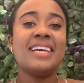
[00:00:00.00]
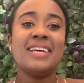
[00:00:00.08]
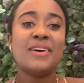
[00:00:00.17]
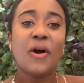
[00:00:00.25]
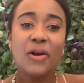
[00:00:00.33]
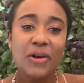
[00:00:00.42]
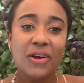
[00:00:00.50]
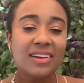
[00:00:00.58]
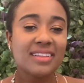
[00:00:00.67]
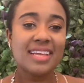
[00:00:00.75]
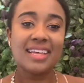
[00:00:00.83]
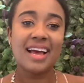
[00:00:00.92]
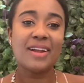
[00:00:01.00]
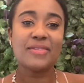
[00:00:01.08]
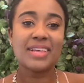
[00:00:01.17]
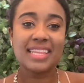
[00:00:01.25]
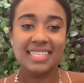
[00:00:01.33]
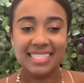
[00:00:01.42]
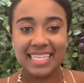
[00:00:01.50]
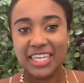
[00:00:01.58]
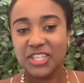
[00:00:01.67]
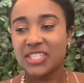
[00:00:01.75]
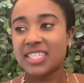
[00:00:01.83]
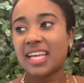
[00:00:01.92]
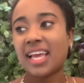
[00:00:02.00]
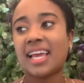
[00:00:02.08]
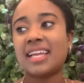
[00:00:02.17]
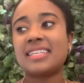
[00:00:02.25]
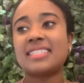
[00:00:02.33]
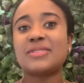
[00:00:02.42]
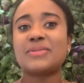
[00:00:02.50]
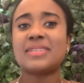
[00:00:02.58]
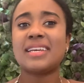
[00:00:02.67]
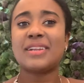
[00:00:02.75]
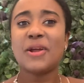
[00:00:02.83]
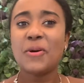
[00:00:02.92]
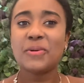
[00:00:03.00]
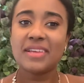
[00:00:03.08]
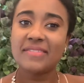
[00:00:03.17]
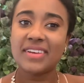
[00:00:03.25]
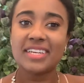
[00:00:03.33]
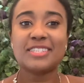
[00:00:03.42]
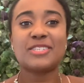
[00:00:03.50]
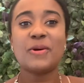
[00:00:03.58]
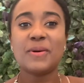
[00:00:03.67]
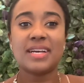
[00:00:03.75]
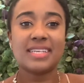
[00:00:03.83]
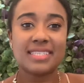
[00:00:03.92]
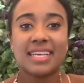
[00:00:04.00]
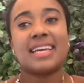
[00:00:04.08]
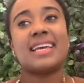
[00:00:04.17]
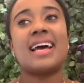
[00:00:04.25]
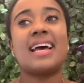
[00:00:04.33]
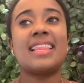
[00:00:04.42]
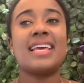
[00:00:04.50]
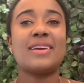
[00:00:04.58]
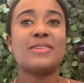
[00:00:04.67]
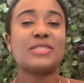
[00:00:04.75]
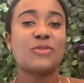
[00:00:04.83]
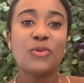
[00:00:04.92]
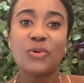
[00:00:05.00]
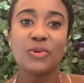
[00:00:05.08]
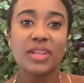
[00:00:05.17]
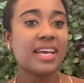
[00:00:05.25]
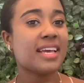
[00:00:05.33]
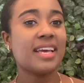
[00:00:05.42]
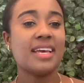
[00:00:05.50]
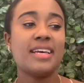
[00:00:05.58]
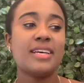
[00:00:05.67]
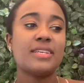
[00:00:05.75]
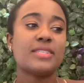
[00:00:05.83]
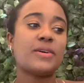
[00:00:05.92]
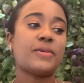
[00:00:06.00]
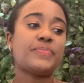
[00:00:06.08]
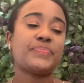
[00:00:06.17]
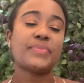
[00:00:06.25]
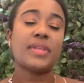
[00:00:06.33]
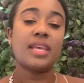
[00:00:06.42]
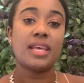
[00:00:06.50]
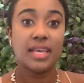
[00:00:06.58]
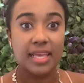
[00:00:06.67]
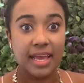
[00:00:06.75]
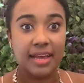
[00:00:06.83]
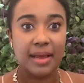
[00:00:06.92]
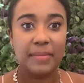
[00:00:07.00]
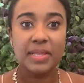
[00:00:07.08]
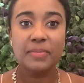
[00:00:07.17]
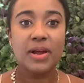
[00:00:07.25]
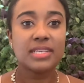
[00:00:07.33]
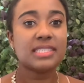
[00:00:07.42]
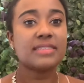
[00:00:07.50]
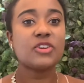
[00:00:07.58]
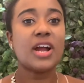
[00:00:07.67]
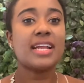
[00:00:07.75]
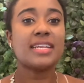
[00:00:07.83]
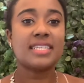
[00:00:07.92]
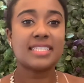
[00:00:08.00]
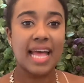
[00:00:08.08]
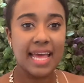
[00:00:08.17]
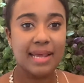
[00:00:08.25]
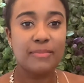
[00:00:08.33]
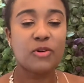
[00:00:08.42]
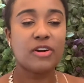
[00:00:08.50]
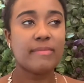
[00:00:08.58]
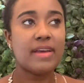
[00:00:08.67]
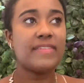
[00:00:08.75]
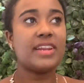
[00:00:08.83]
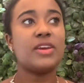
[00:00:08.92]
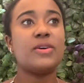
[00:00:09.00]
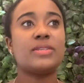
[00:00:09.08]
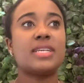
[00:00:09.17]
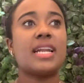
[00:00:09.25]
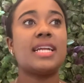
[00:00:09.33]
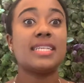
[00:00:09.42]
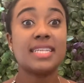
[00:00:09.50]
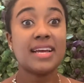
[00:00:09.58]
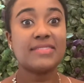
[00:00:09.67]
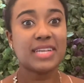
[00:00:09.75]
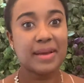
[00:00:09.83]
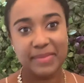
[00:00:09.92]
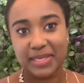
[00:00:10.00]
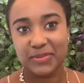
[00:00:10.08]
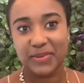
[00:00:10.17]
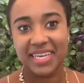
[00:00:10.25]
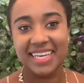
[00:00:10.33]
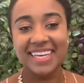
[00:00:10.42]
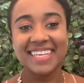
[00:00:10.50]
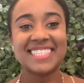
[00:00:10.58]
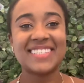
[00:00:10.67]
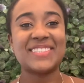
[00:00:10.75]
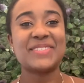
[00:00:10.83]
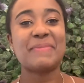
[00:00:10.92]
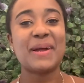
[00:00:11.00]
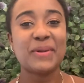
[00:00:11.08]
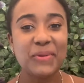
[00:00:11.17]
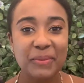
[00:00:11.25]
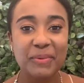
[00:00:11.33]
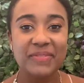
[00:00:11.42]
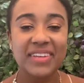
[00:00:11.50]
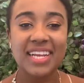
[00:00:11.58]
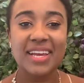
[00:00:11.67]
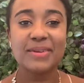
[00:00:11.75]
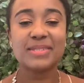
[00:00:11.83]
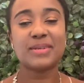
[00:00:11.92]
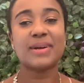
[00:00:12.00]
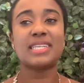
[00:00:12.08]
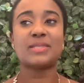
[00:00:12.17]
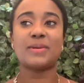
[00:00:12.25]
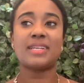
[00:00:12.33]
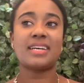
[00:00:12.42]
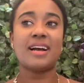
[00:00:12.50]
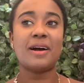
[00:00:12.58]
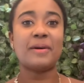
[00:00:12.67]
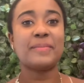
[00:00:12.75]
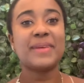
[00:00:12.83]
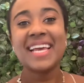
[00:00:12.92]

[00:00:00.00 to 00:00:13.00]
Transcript: Hong Kong, I don't think this is interesting, and she was like, no, Liv, show us, I think it's cool, so yeah, I'm in the process of trying to just edit more of my videos, and I didn't have time this week to do my normal video, so I just wanted to come.